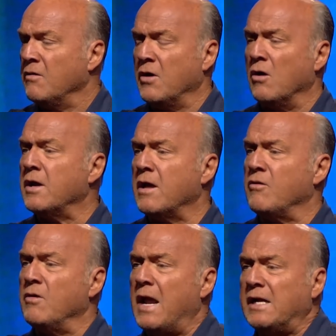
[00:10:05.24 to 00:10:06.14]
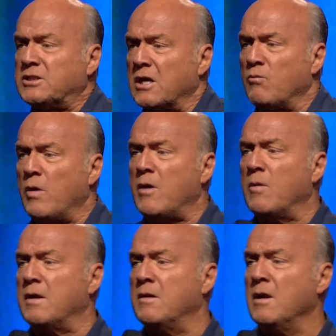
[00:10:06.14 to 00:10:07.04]
the only other nation we
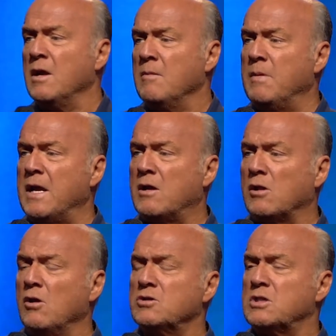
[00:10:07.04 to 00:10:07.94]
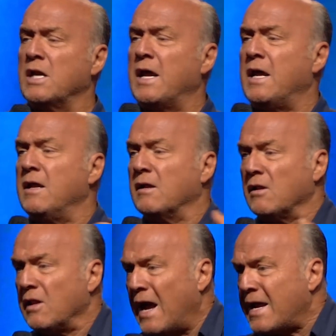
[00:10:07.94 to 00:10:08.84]
would be closely
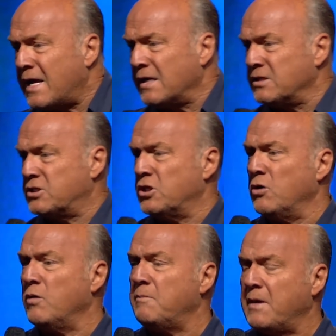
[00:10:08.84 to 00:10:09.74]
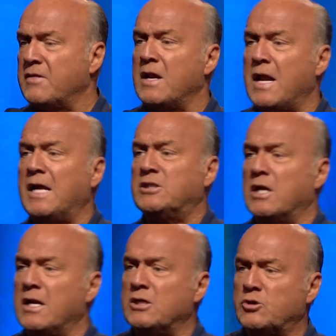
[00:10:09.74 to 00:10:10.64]
likened to would be the
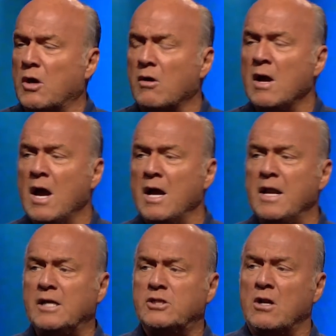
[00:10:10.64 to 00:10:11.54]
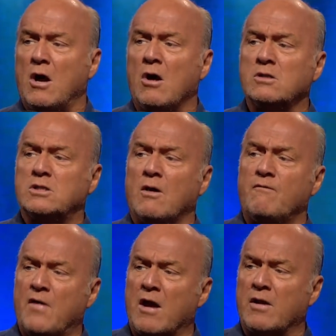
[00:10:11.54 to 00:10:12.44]
nation Israel, a nation also
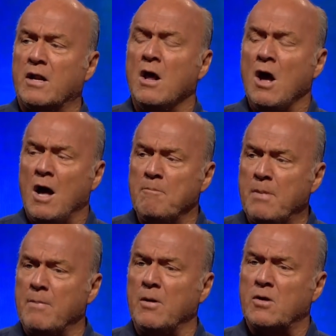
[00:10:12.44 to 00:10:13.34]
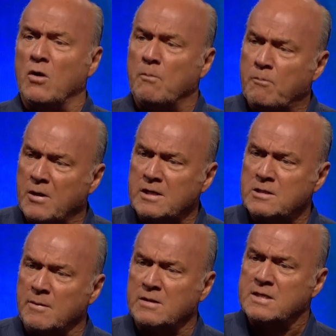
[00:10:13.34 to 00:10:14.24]
founded on biblical
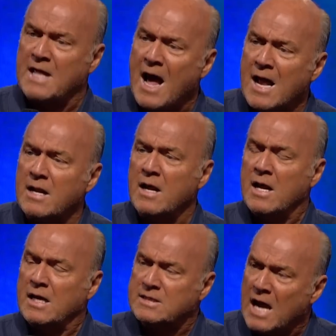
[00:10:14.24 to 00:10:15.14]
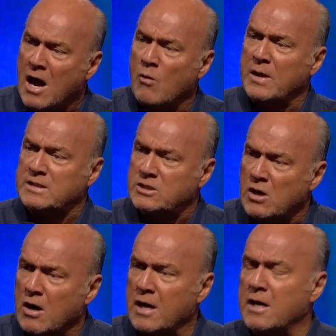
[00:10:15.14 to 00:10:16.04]
principles. That is how we
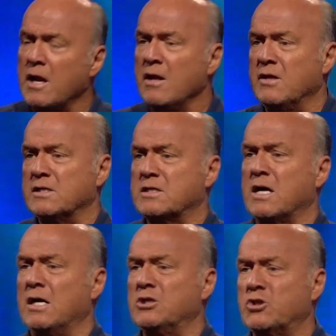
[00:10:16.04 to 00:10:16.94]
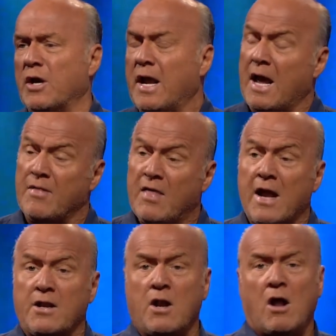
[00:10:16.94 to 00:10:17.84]
started this country, and
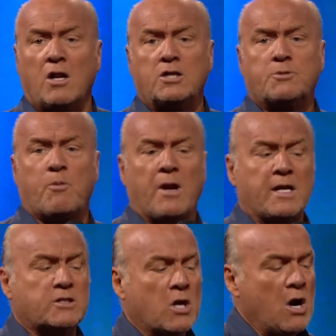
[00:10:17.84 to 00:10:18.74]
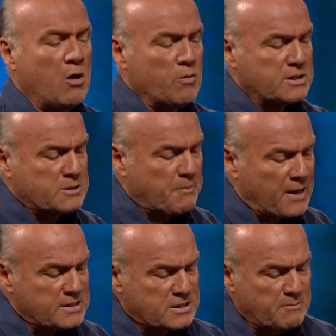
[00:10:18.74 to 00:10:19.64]
that knowledge brings
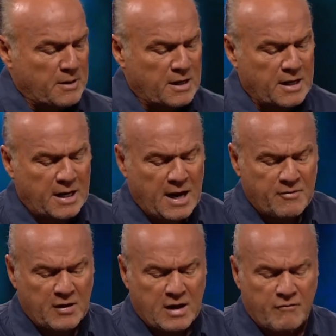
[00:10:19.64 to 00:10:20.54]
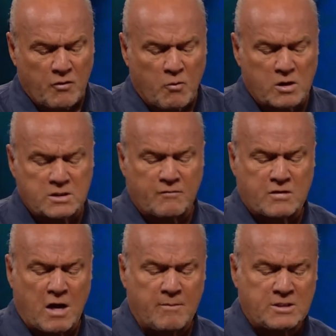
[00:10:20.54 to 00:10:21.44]
responsibility. I think of the words of
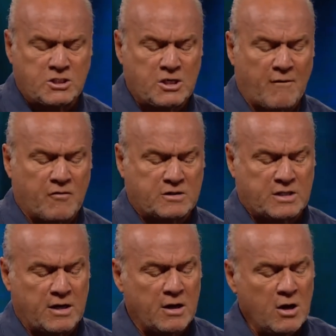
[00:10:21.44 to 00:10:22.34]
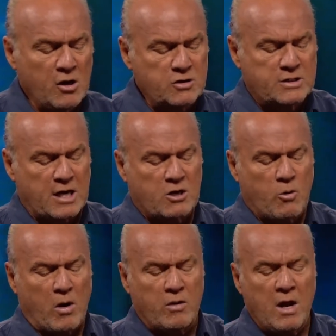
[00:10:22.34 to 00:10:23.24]
Thomas Jefferson, who said,
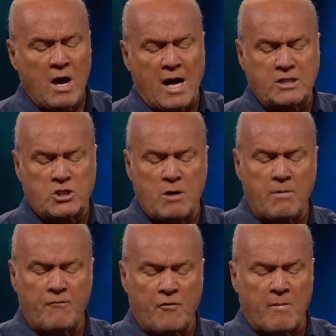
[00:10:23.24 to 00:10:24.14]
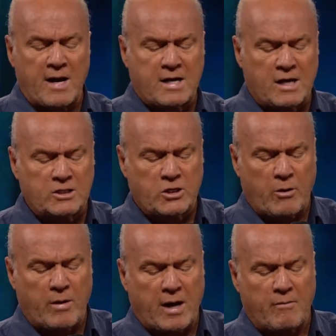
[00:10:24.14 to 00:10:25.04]
quote, "I tremble for my country
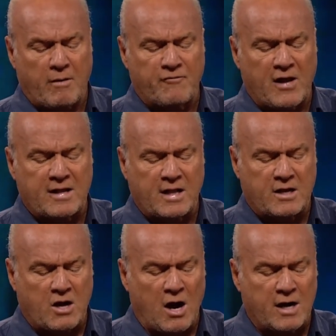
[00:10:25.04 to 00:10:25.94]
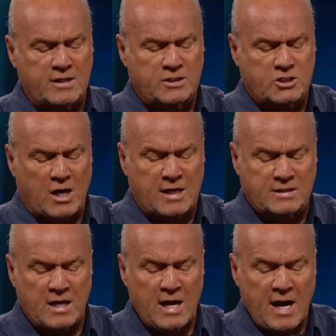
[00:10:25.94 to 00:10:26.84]
when I reflected God is
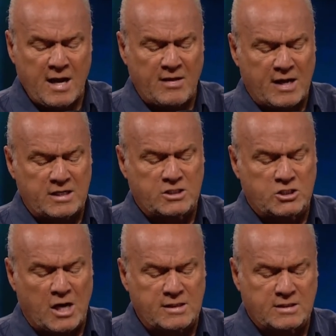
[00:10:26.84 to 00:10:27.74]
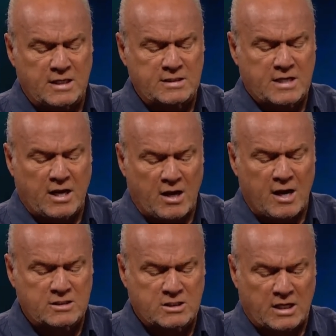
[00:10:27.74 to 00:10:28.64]
just and that his justice
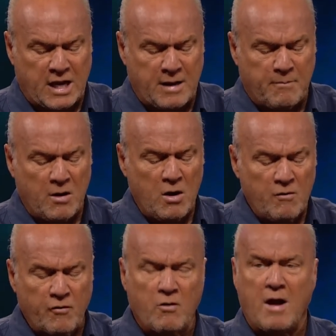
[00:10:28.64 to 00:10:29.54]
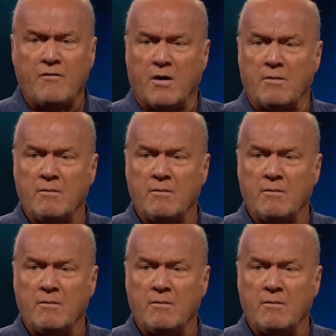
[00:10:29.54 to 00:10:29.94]
cannot sleep forever."